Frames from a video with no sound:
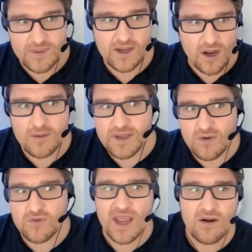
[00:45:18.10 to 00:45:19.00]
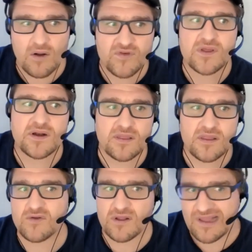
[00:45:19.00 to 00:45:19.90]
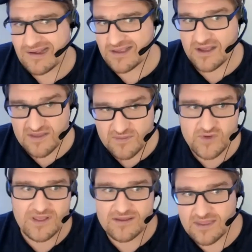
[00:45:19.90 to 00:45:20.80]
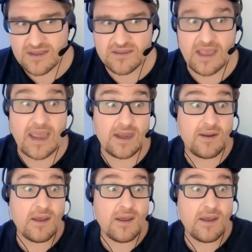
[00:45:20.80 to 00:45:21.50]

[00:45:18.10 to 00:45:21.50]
economy goes down, all of a sudden there's less customers, less things, and